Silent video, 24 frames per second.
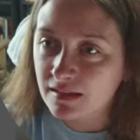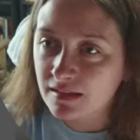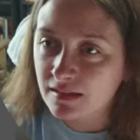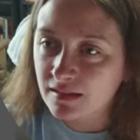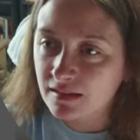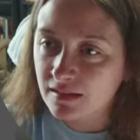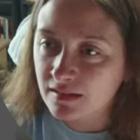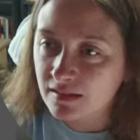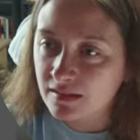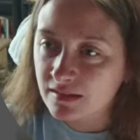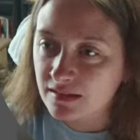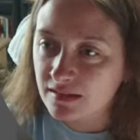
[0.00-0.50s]

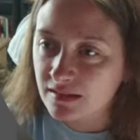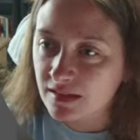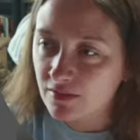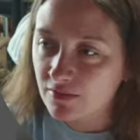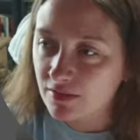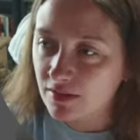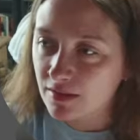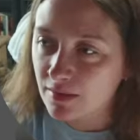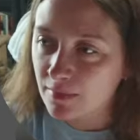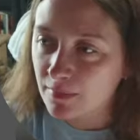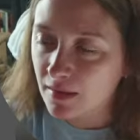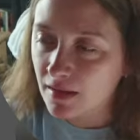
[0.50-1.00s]

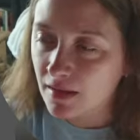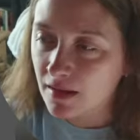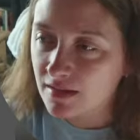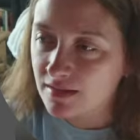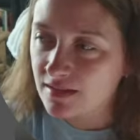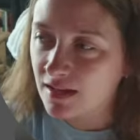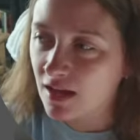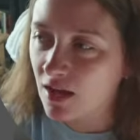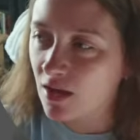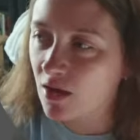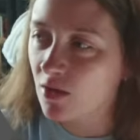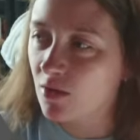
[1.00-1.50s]
Cephalopods.
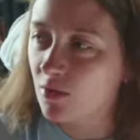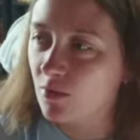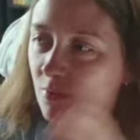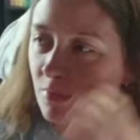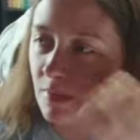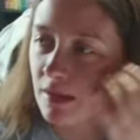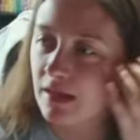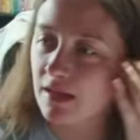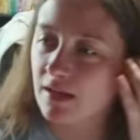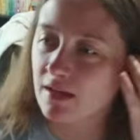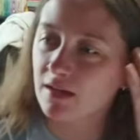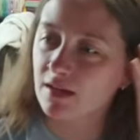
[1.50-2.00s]
Oh,
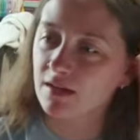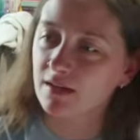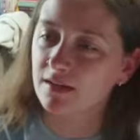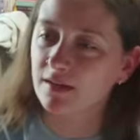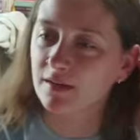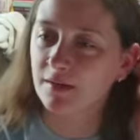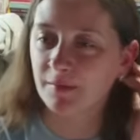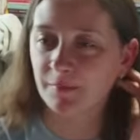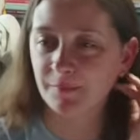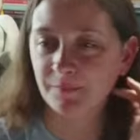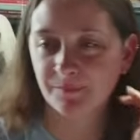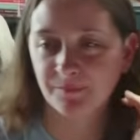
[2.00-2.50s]
weird.
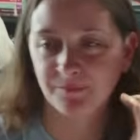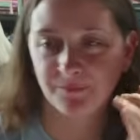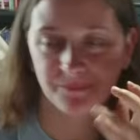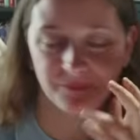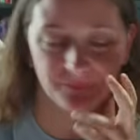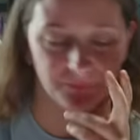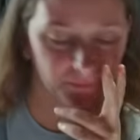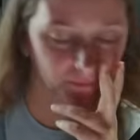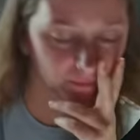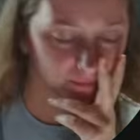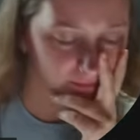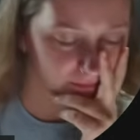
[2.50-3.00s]

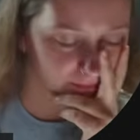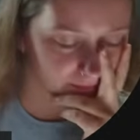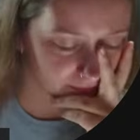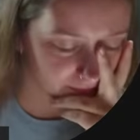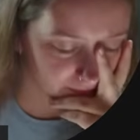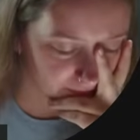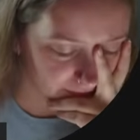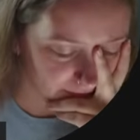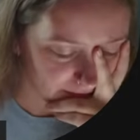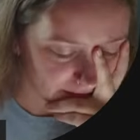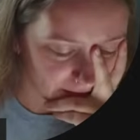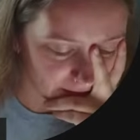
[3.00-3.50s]

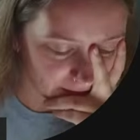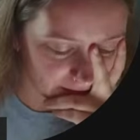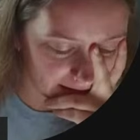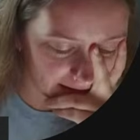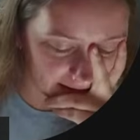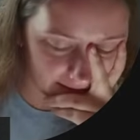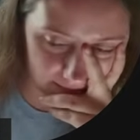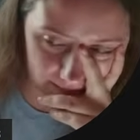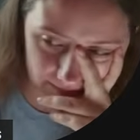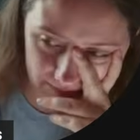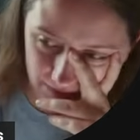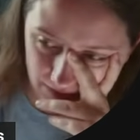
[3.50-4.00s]
Okay,
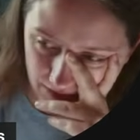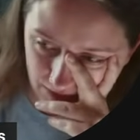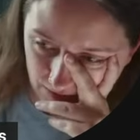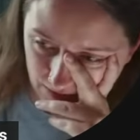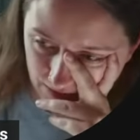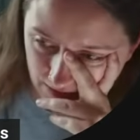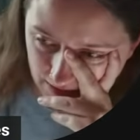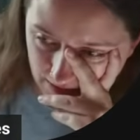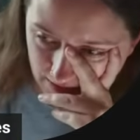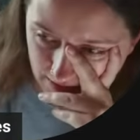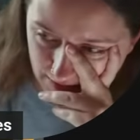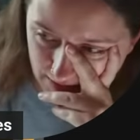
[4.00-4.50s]
hold
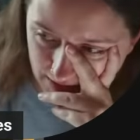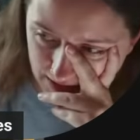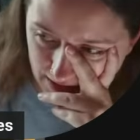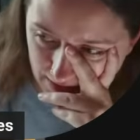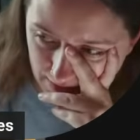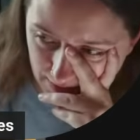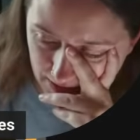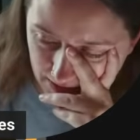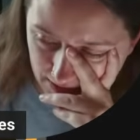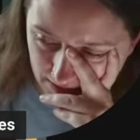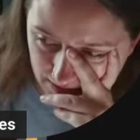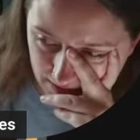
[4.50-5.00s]
on. Let me
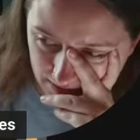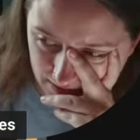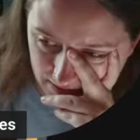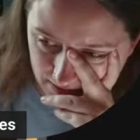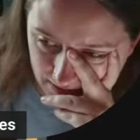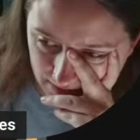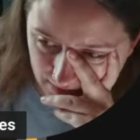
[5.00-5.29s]
think about this.